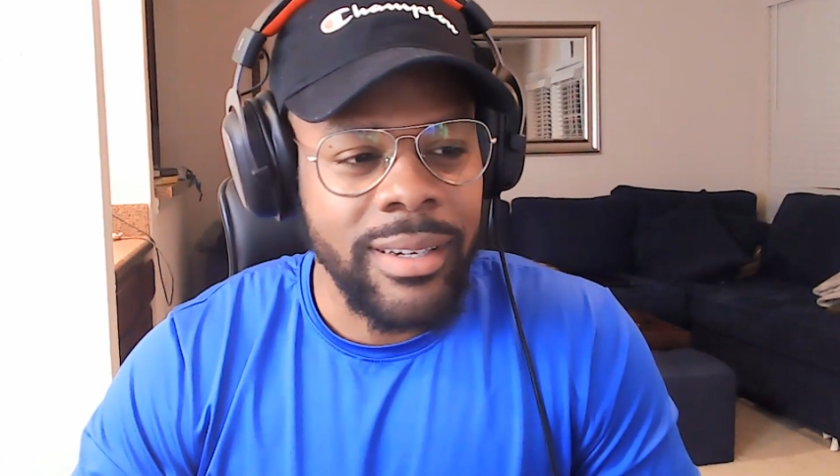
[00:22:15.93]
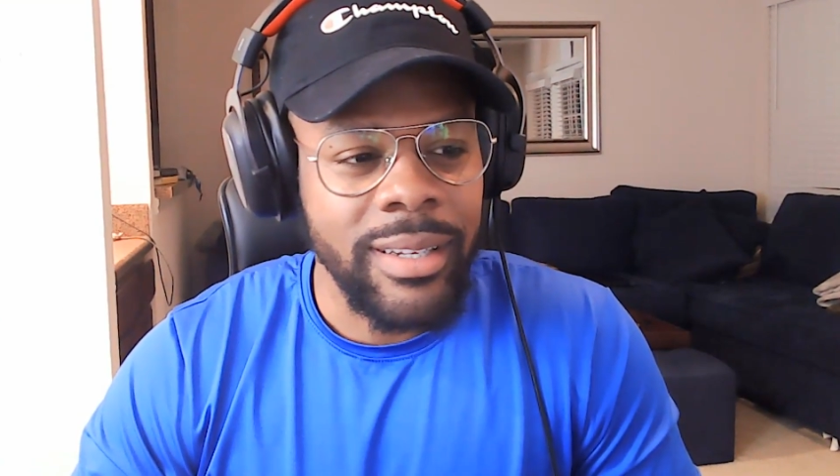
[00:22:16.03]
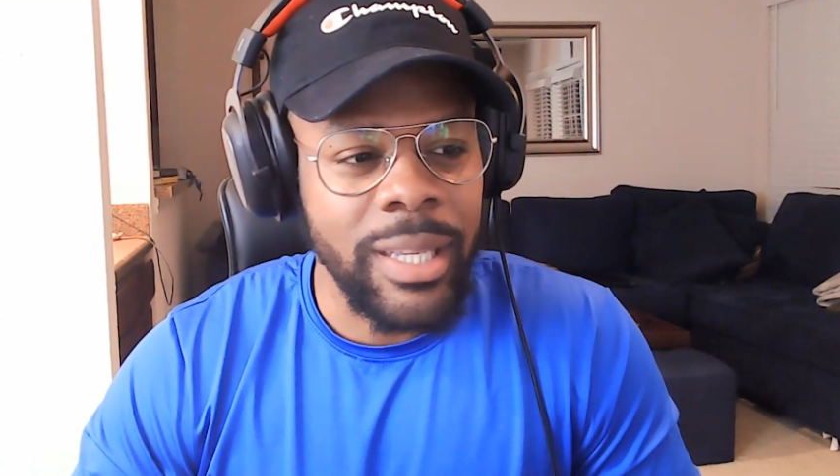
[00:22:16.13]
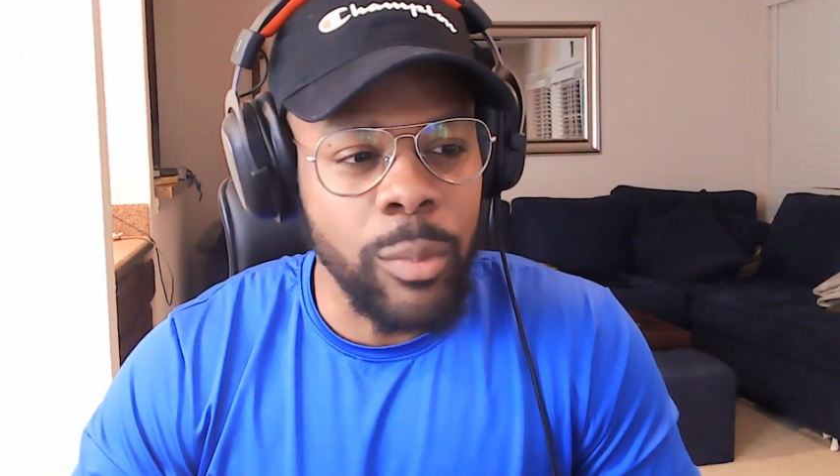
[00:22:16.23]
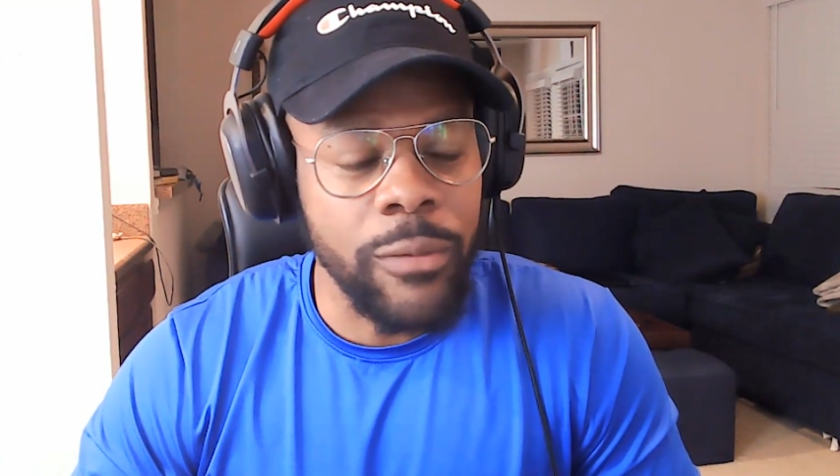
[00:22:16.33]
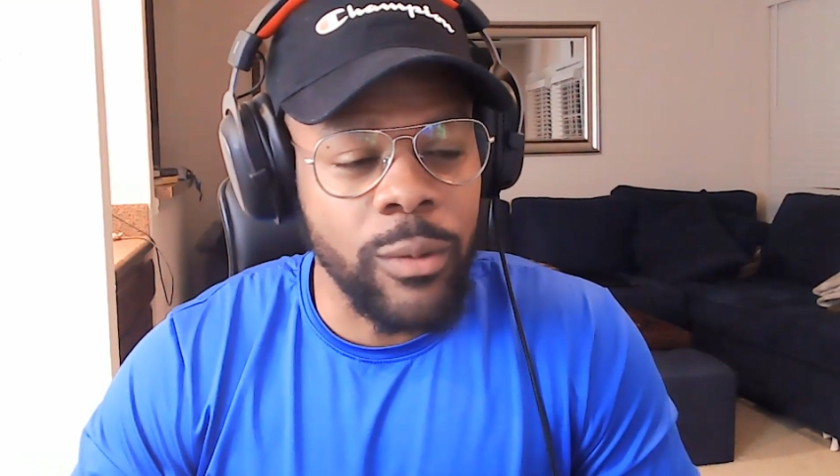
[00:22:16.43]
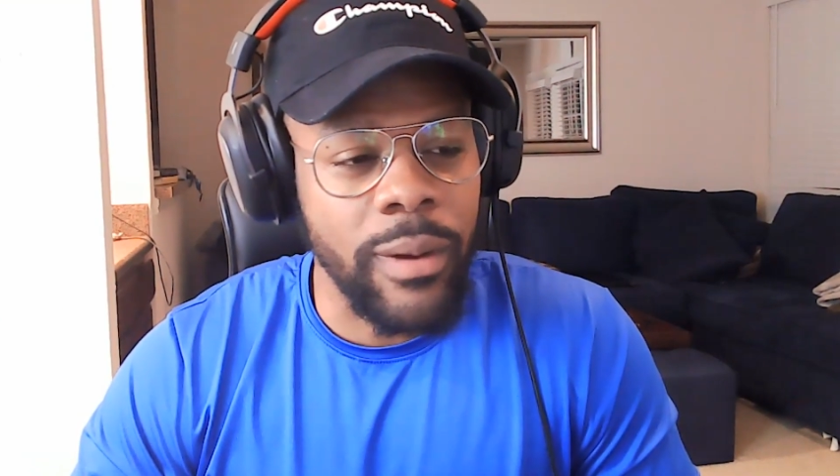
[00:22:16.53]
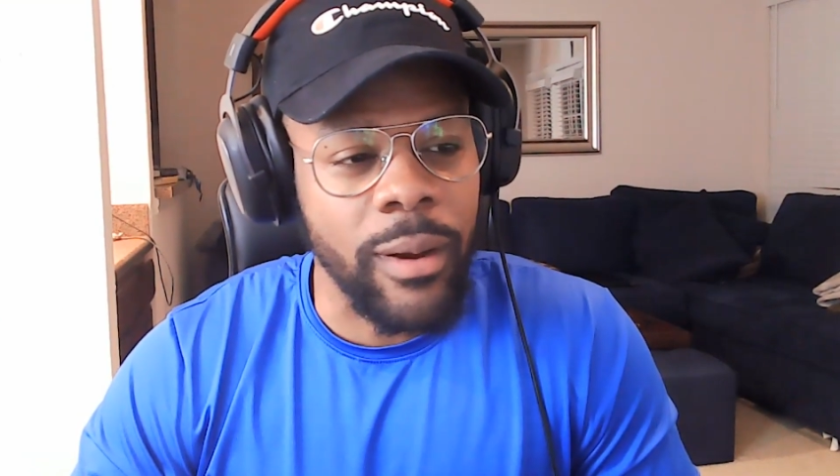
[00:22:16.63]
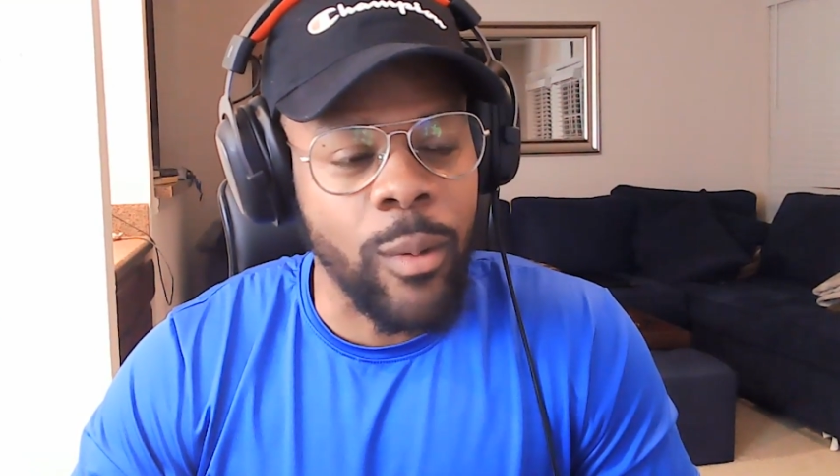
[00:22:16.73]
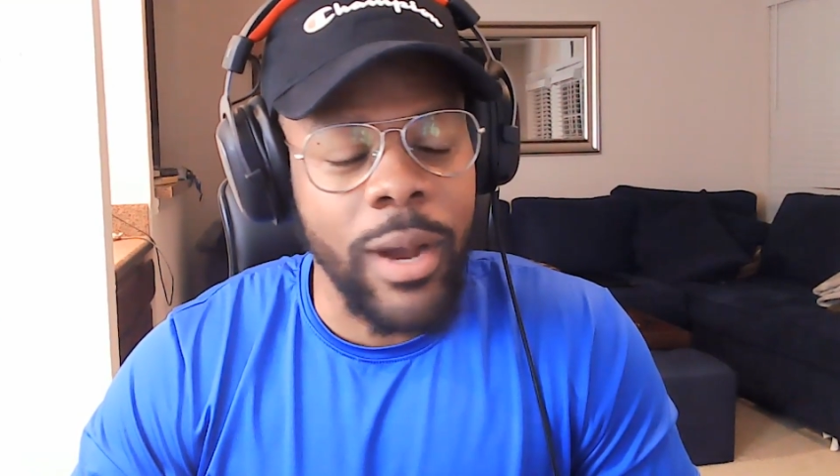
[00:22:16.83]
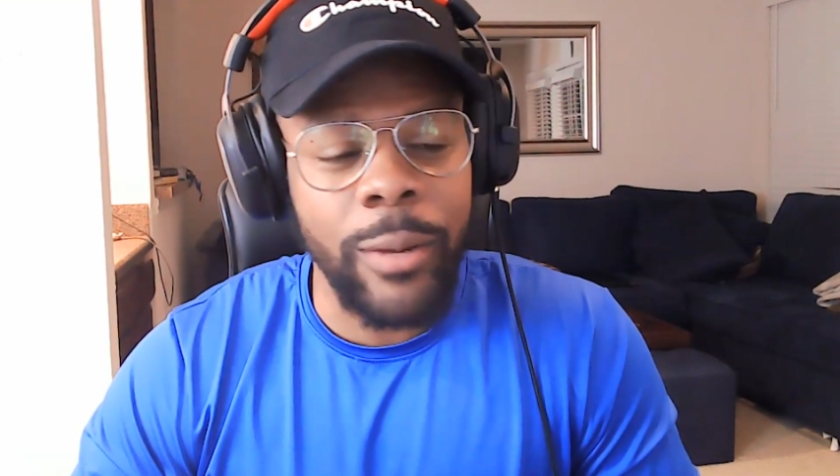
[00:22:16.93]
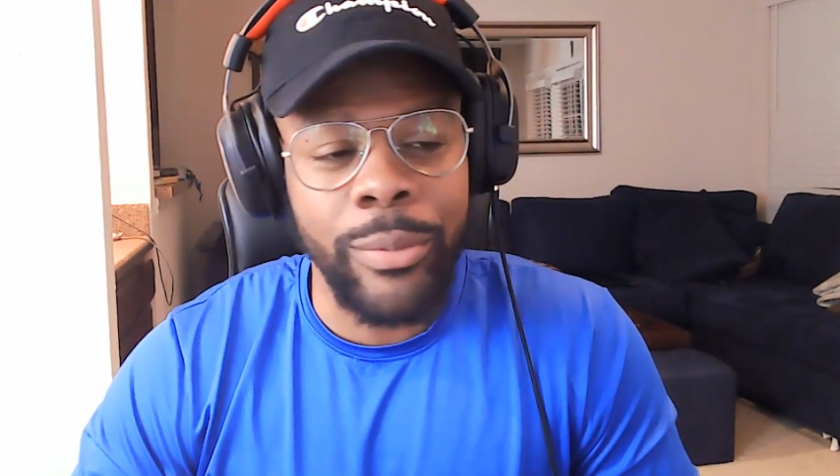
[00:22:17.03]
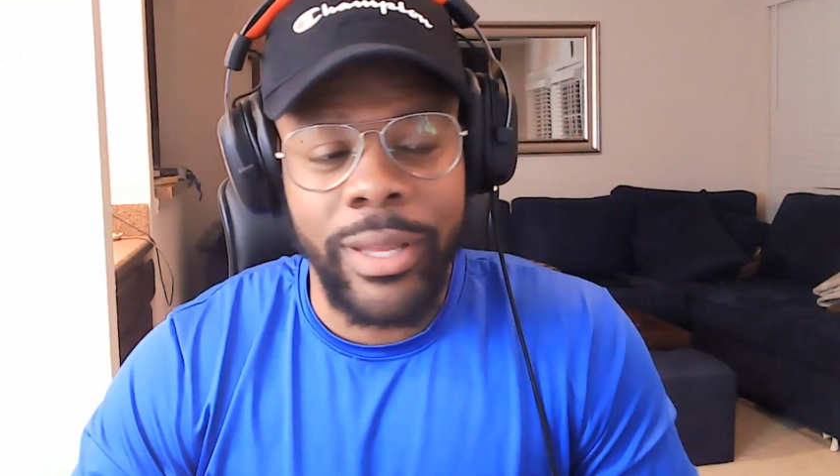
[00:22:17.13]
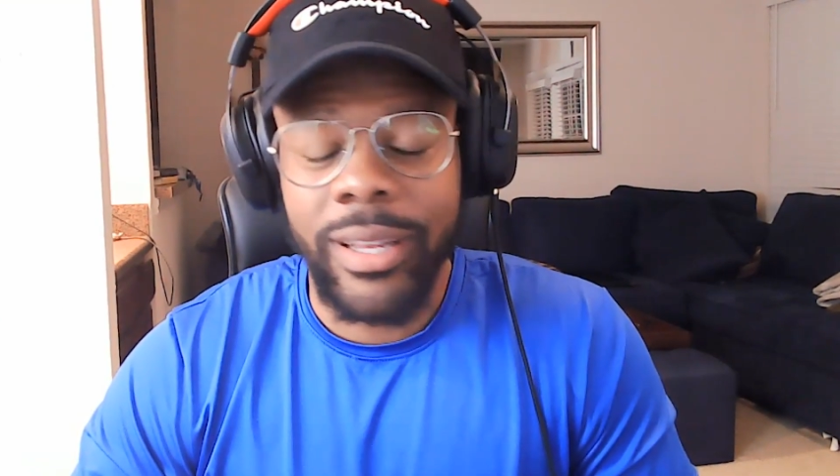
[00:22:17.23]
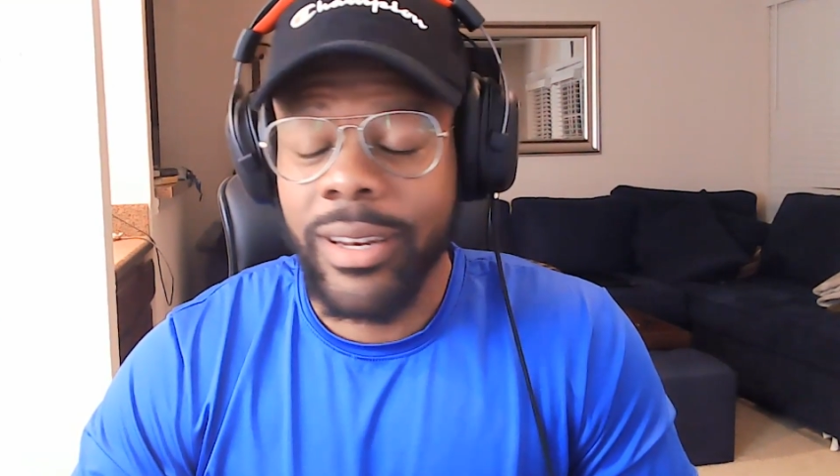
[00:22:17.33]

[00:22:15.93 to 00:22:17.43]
He moved around quite a bit.